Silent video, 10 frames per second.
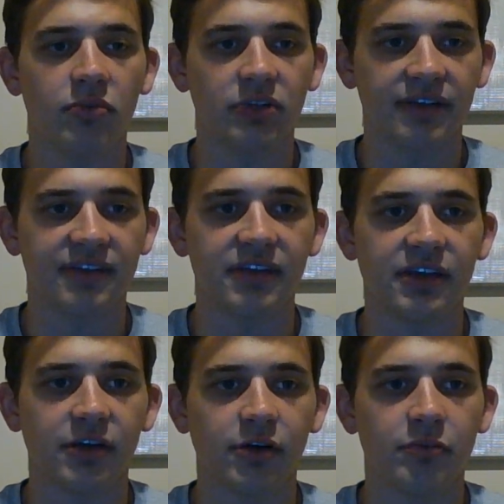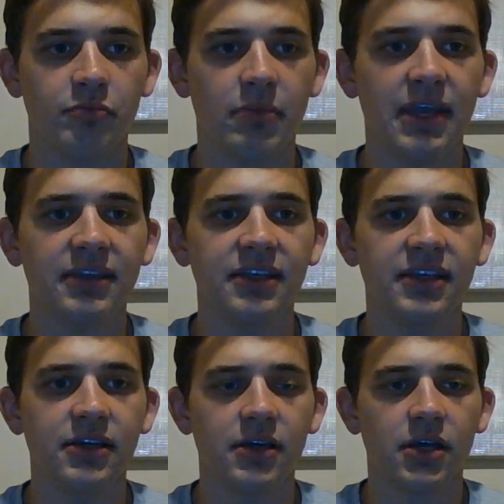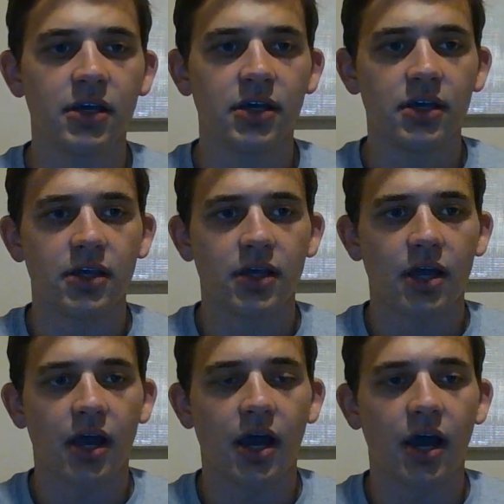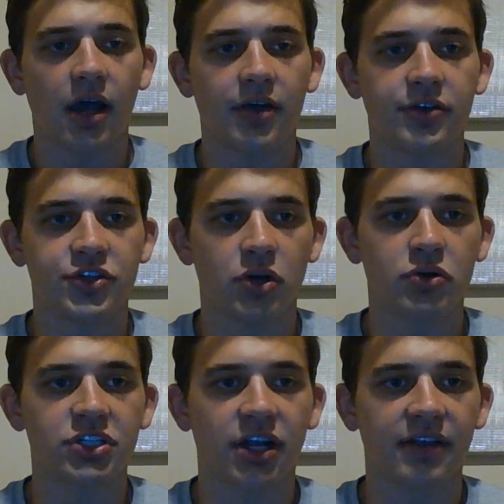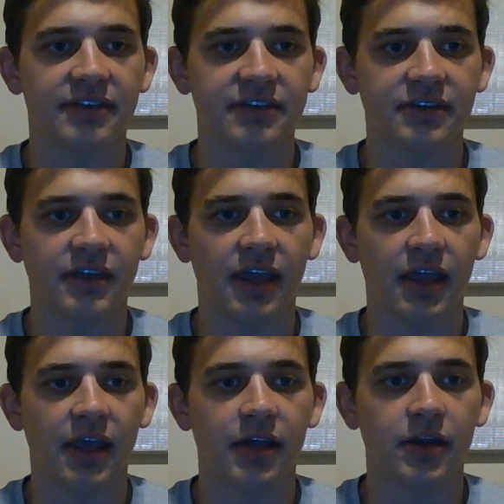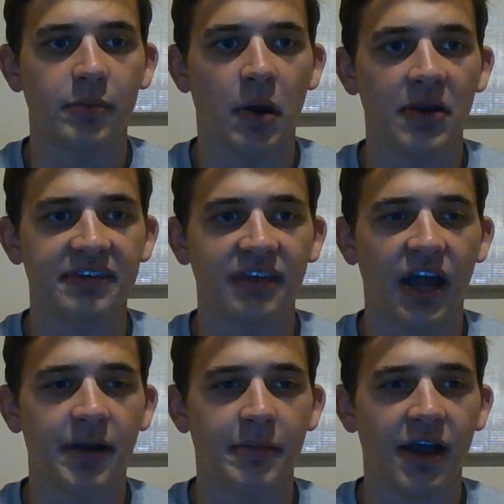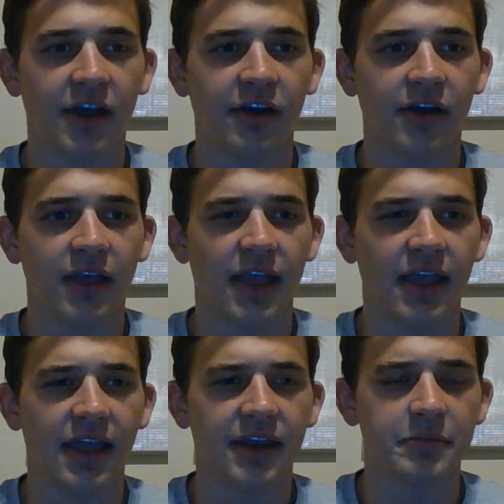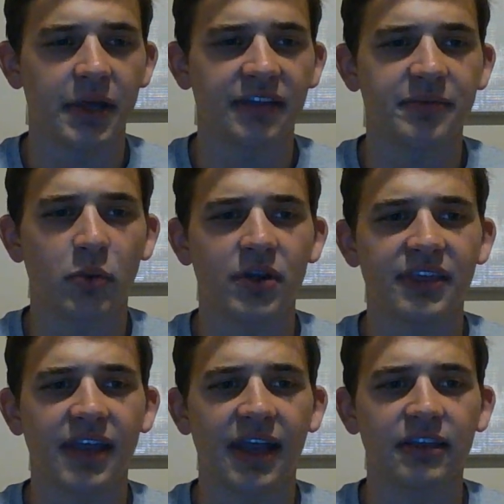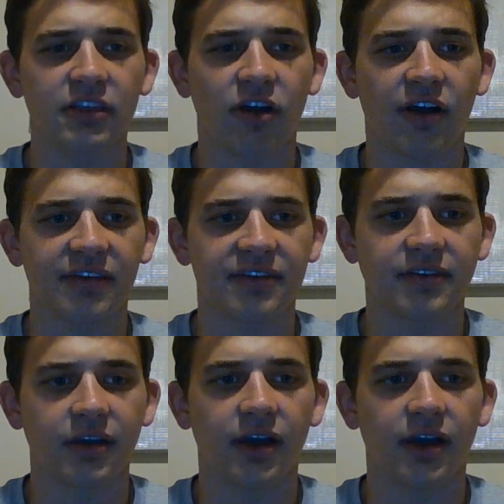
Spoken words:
let's see here, mainly Joe Johnson and Amari Stoudemire, and by this point they had lost